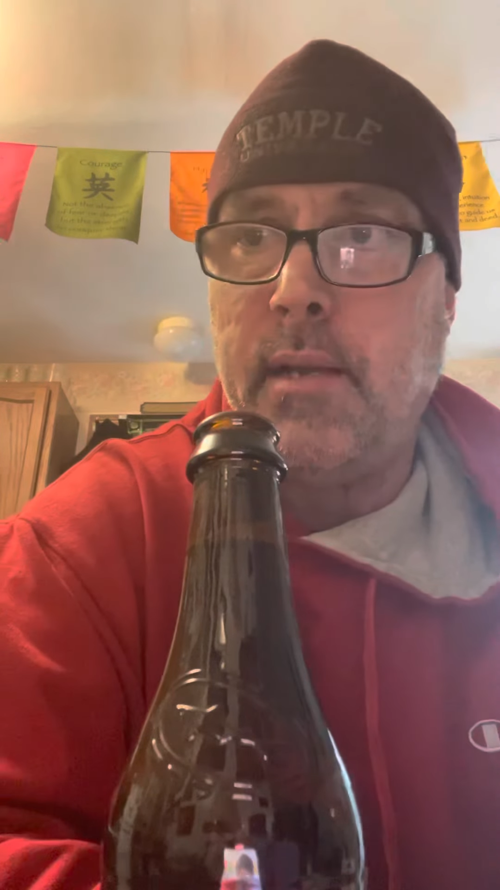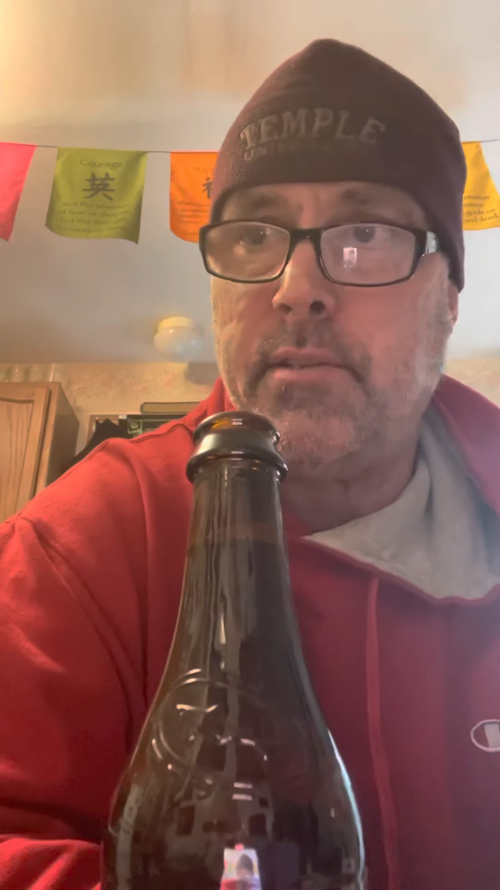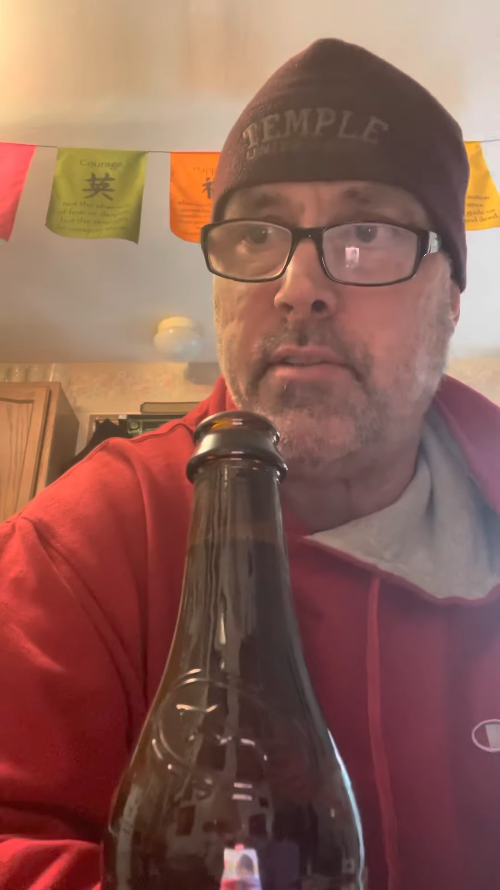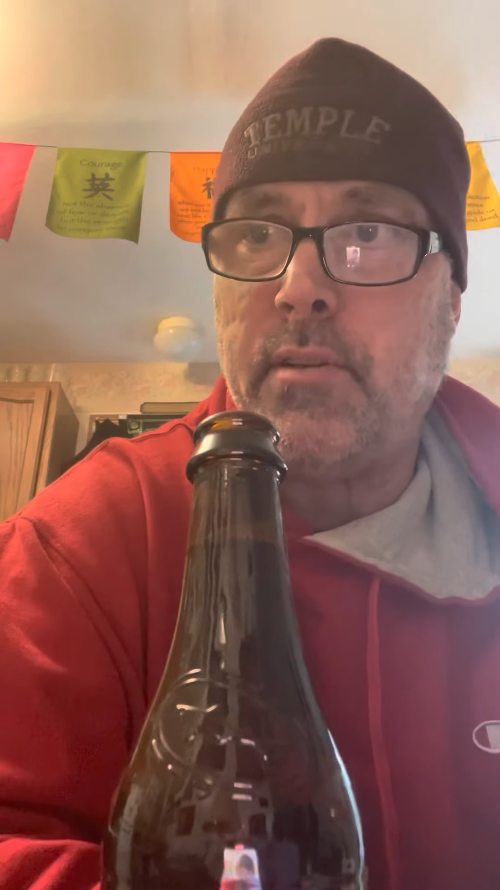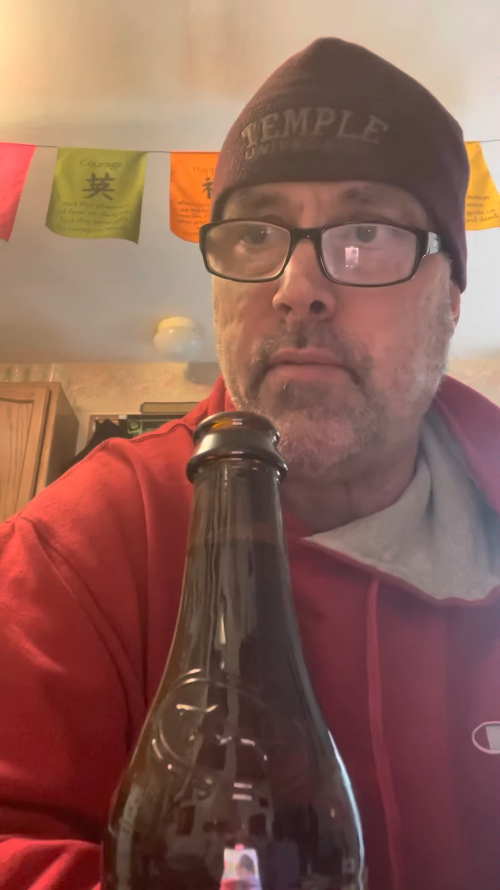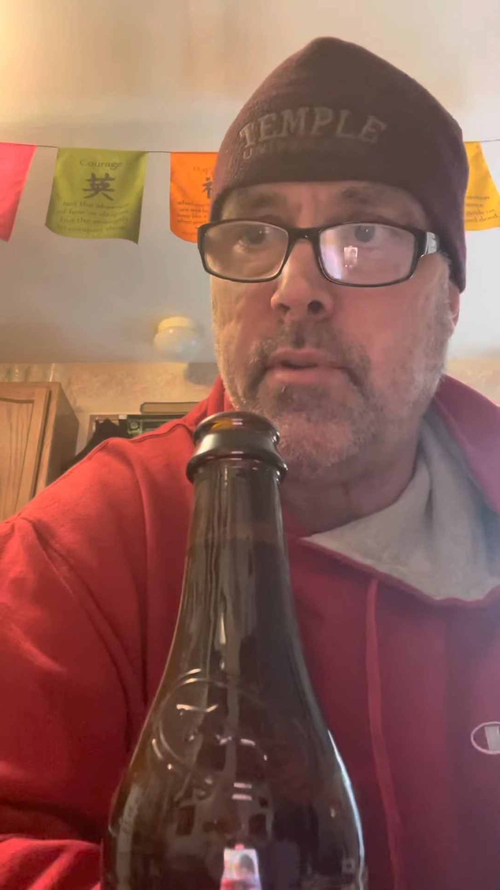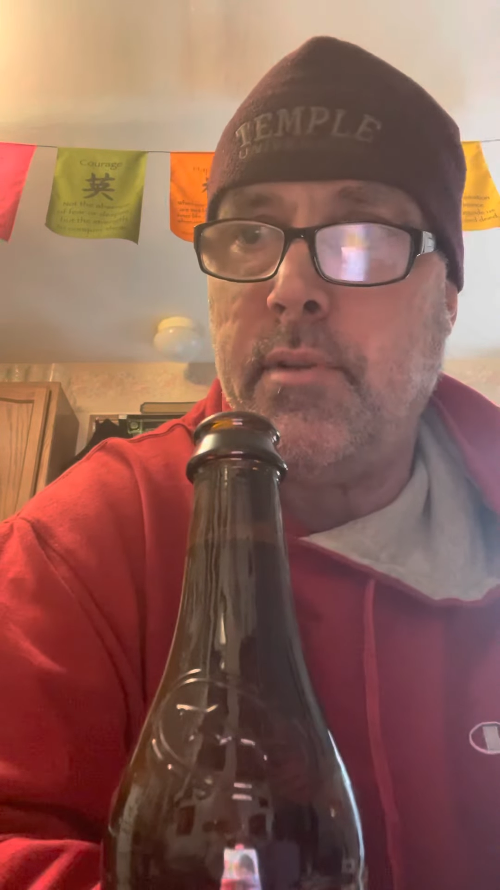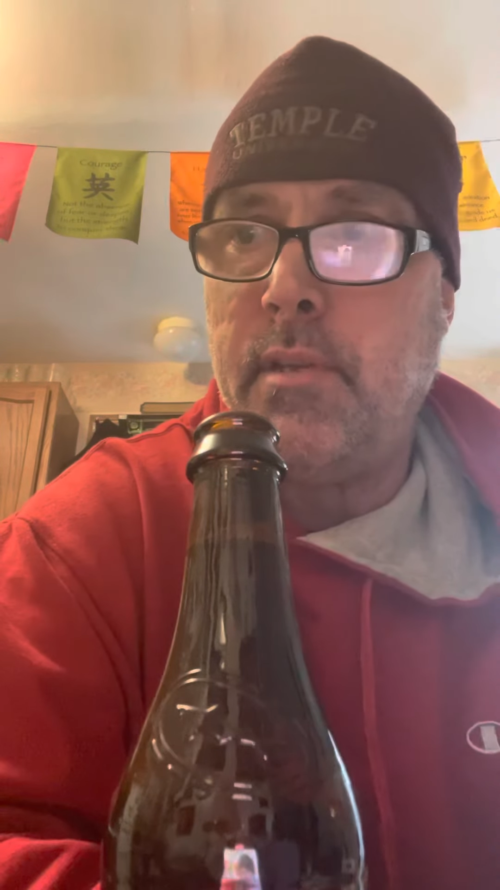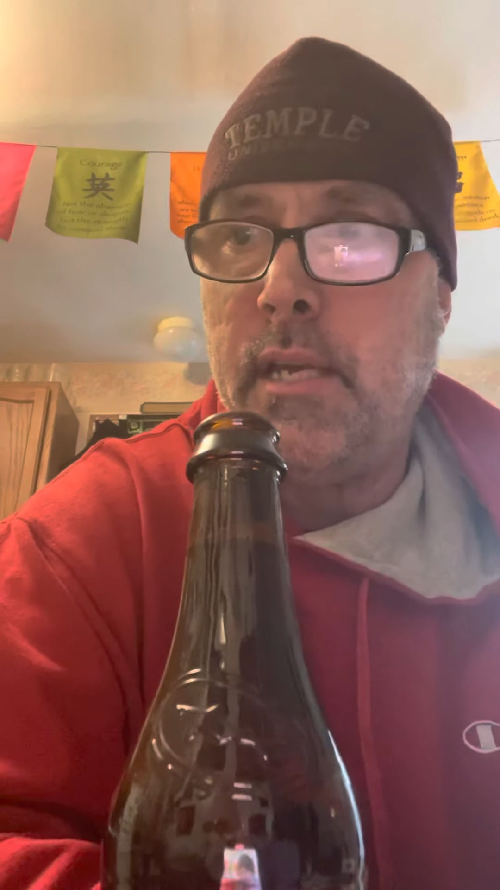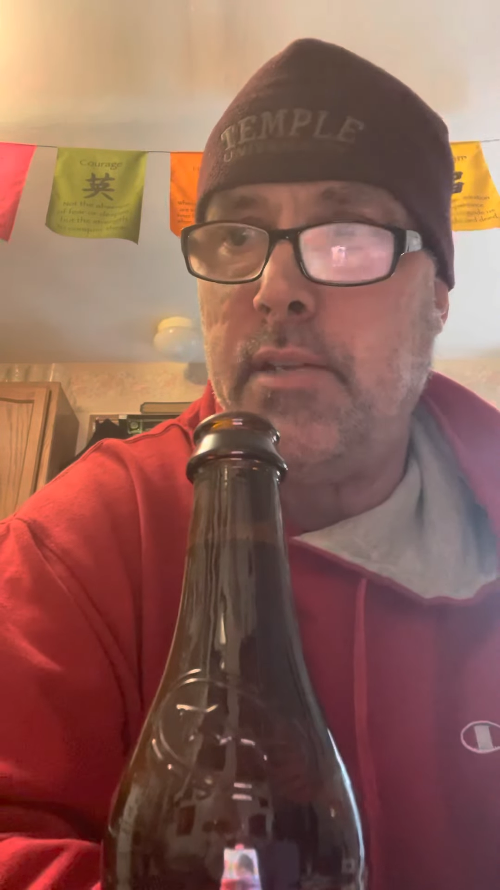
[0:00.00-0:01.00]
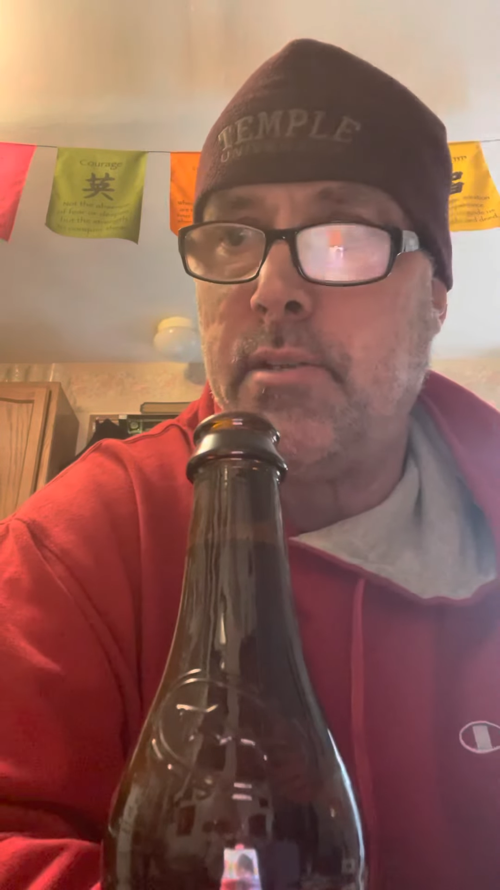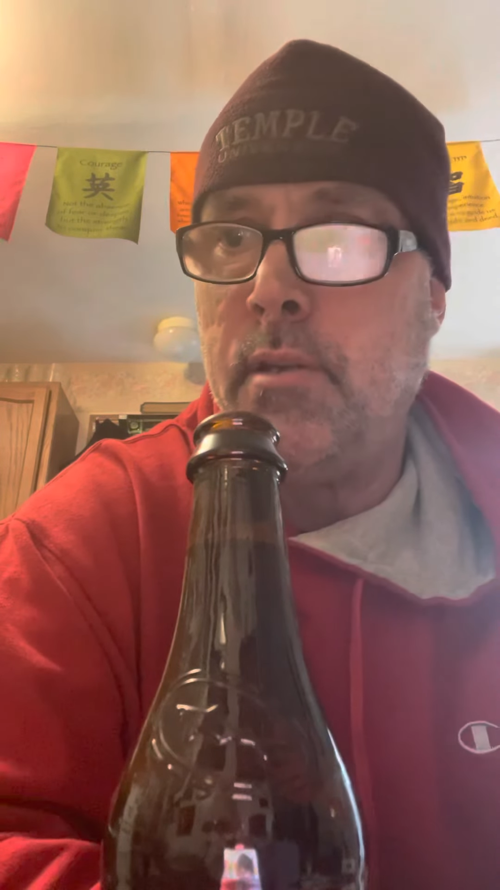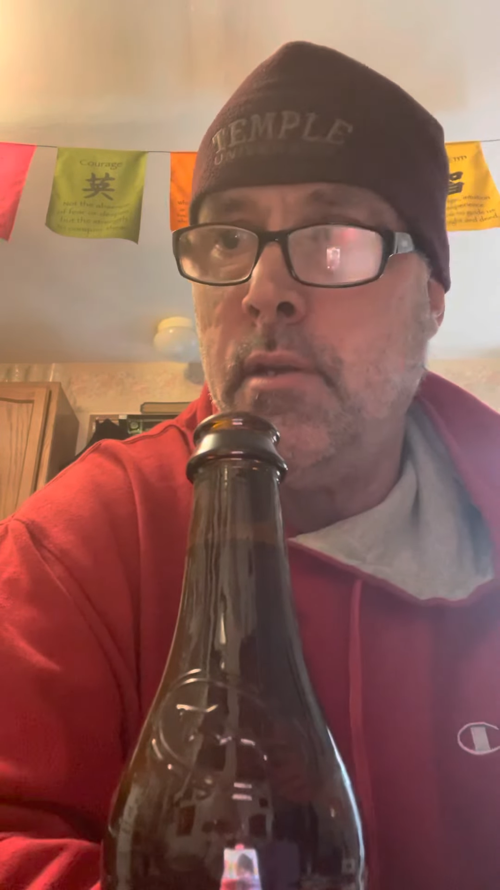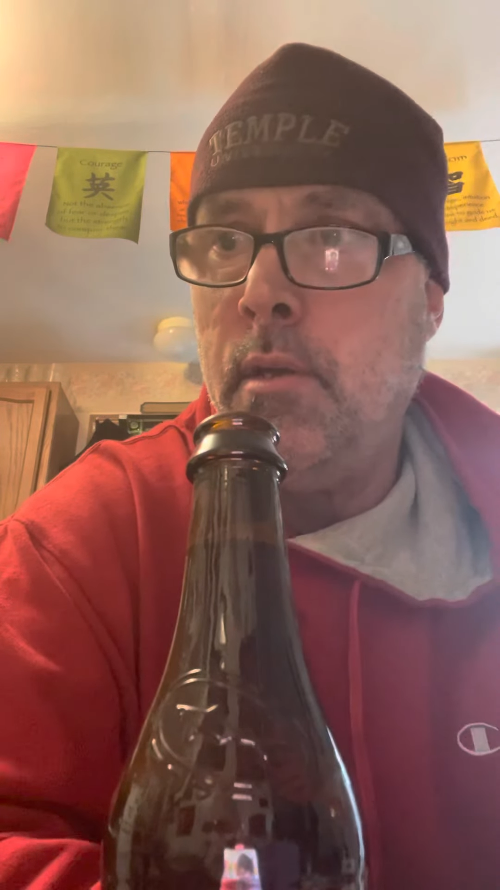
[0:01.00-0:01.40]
because it's going to ruin the taste.